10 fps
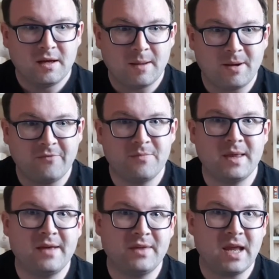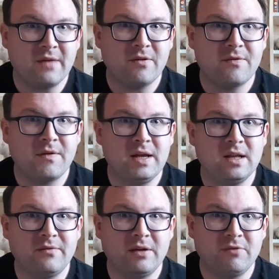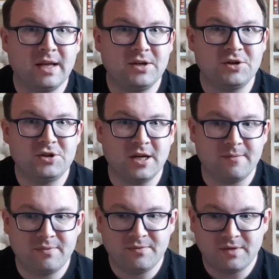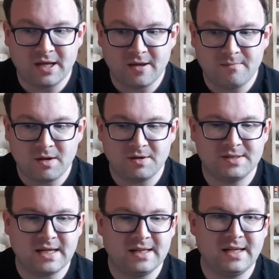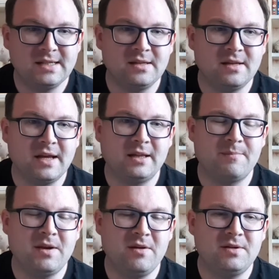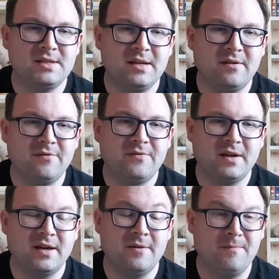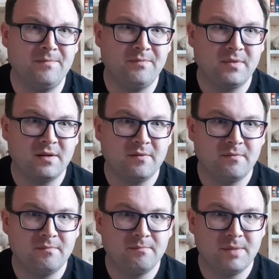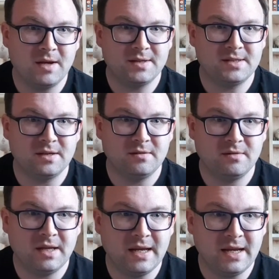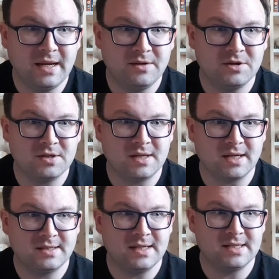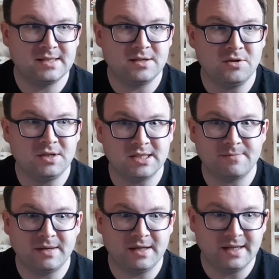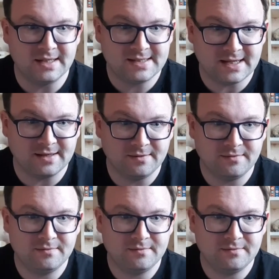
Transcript: apart from that, they have a very loving relationship. Mark's dad isn't an abusive person. He just does this to discipline his son.